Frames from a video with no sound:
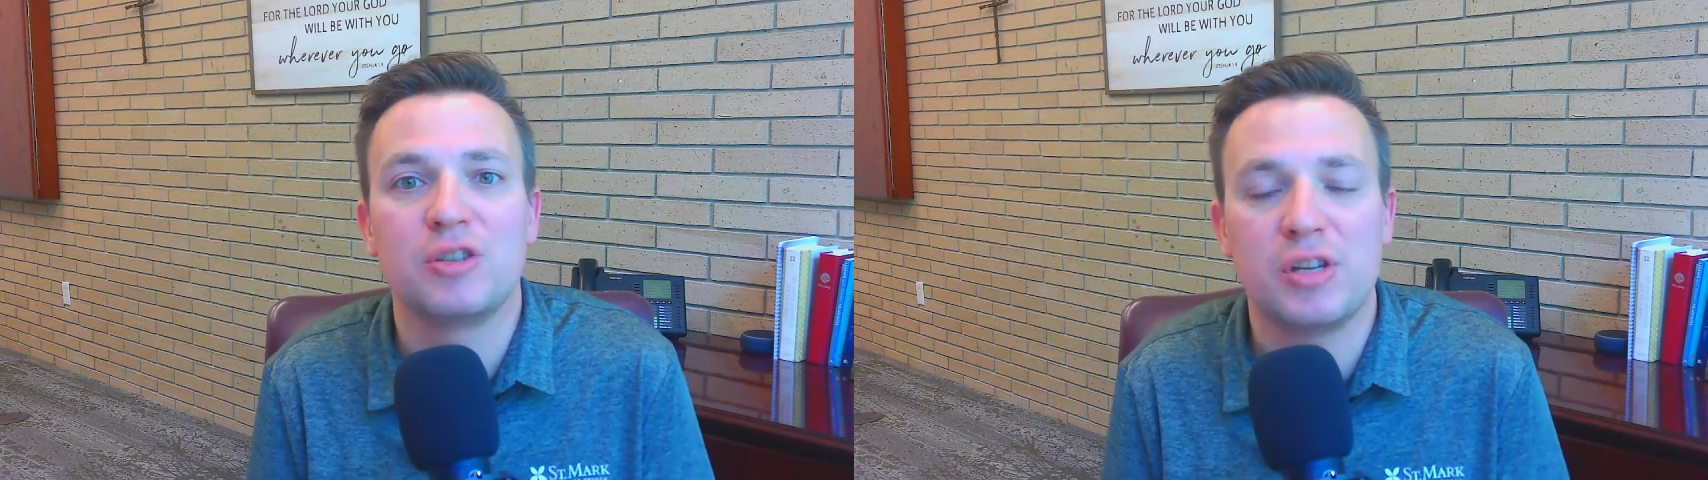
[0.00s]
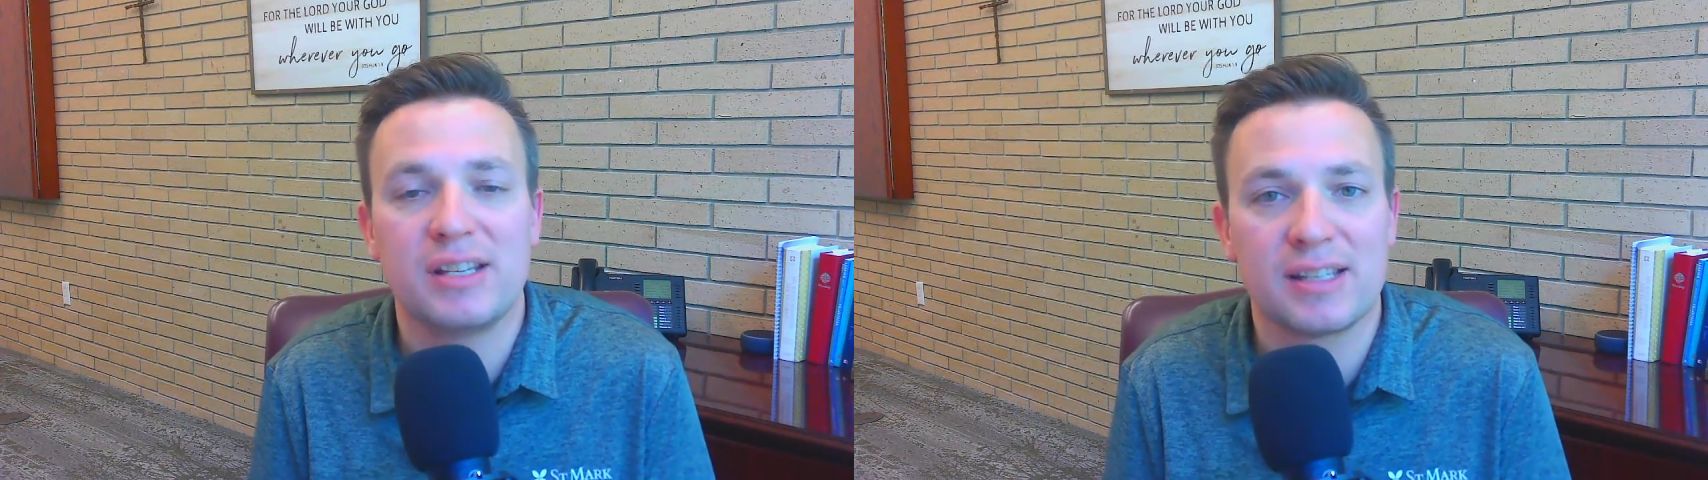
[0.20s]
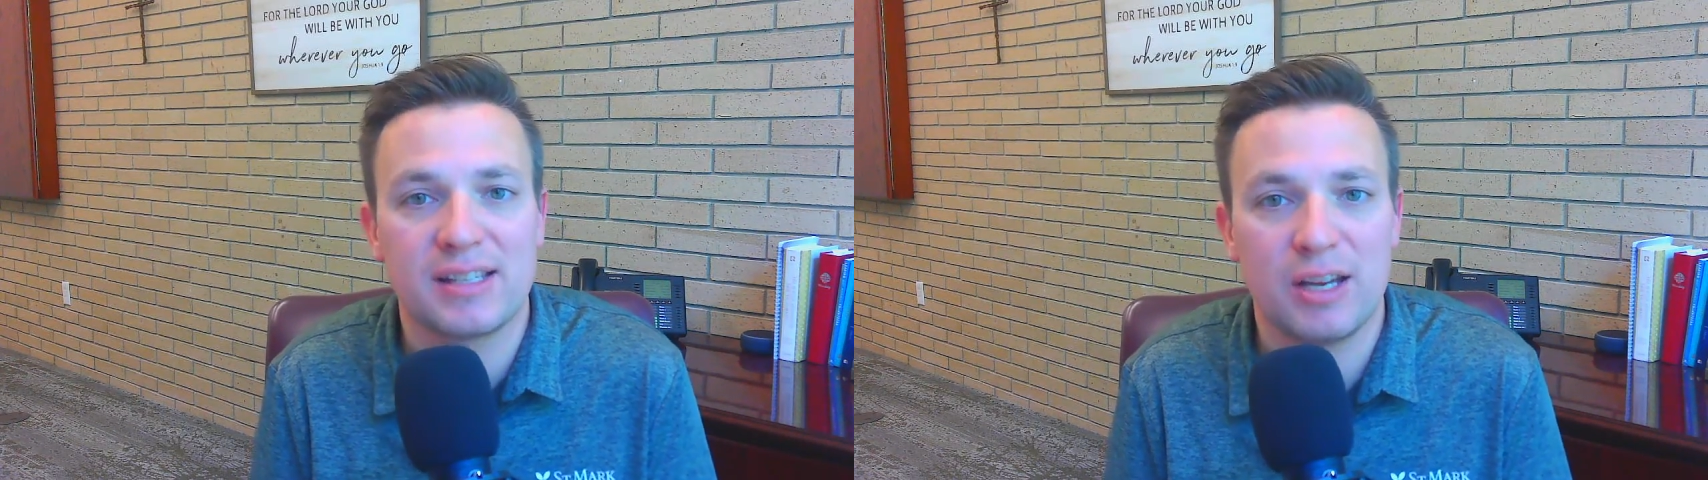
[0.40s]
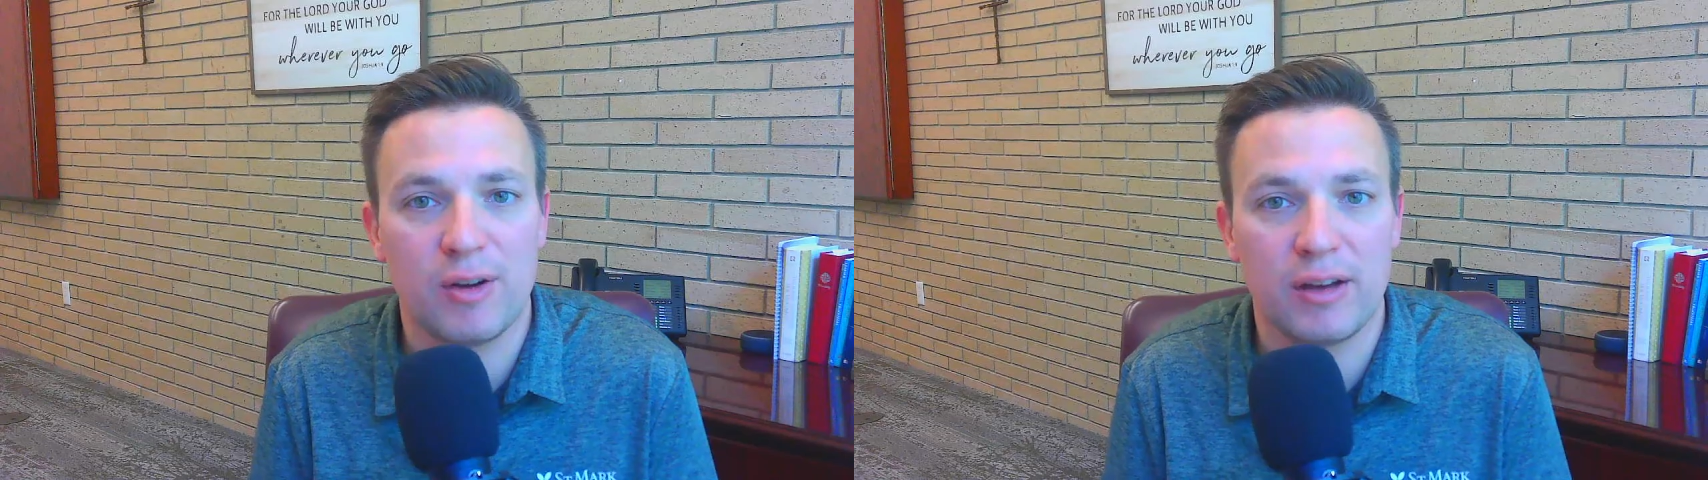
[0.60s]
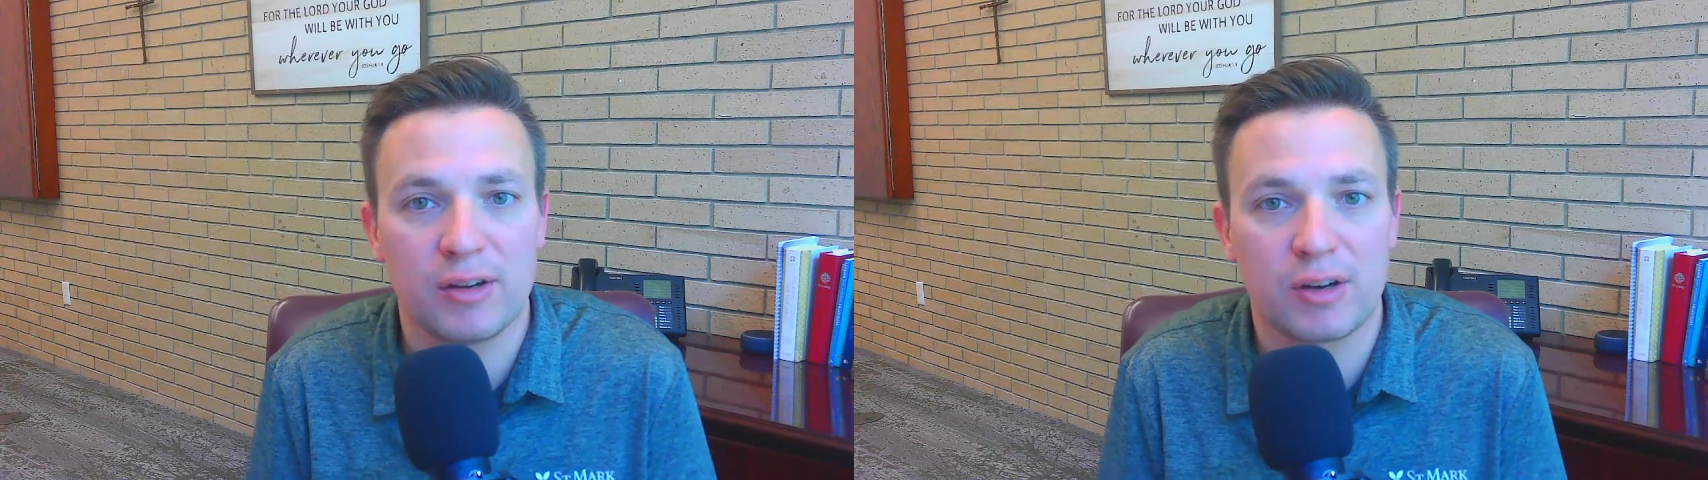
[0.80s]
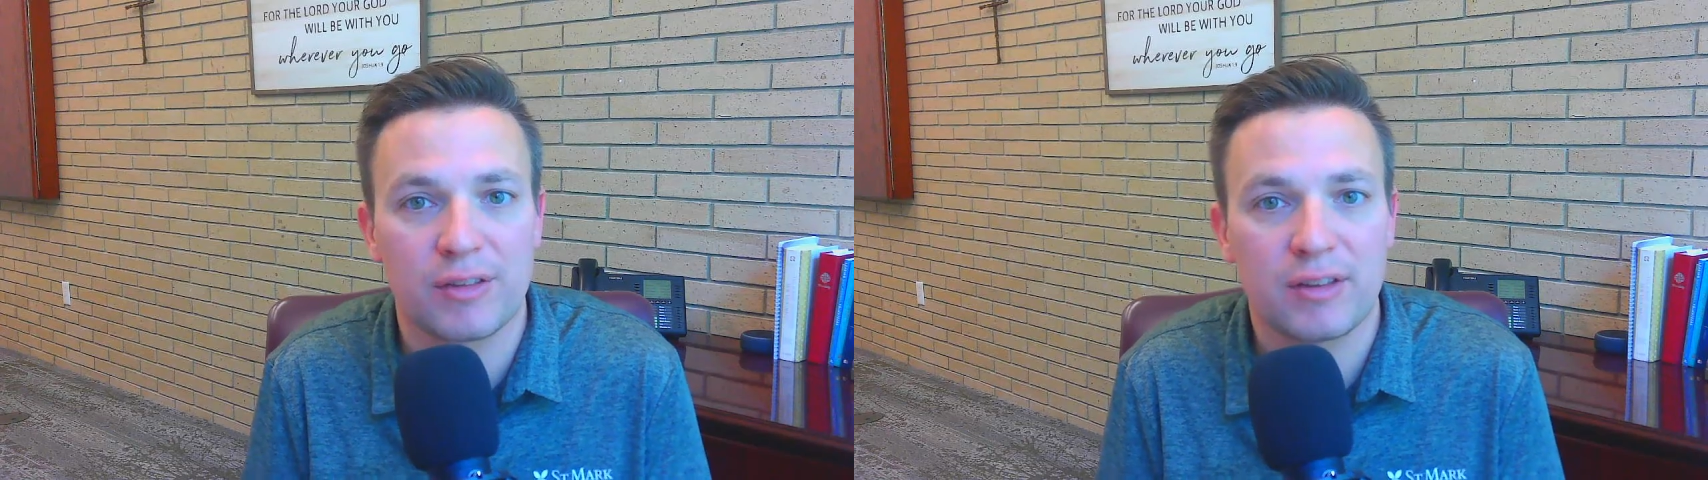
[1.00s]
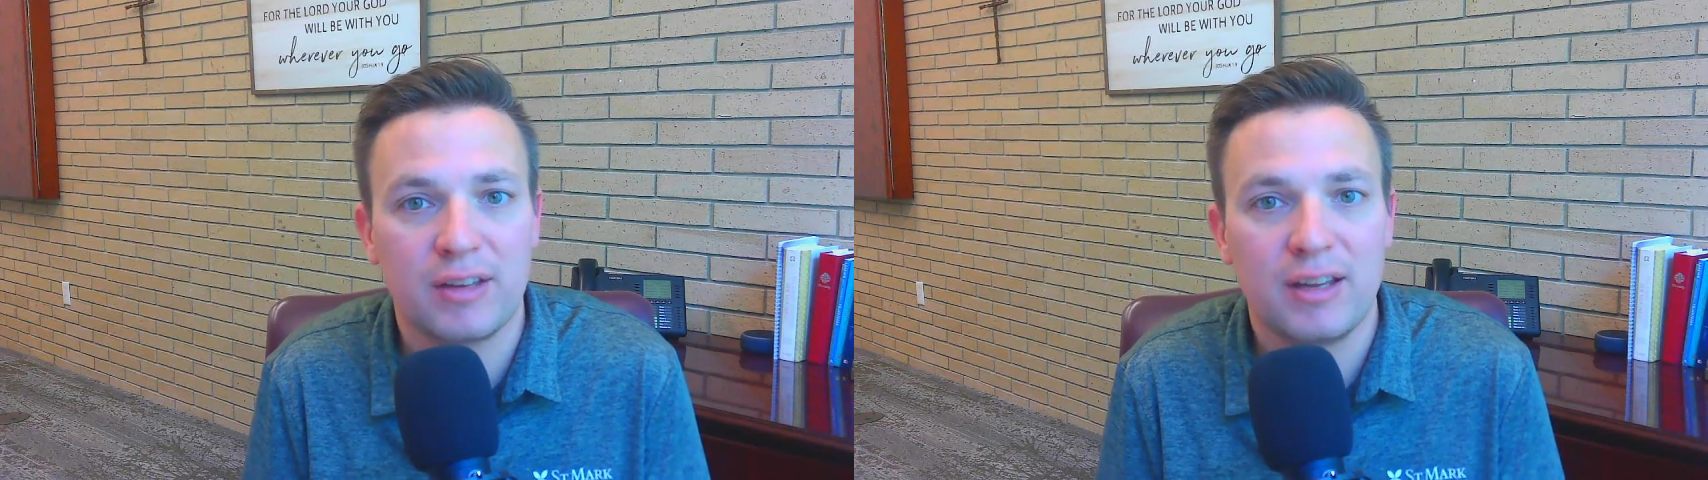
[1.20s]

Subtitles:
Jesus here on earth.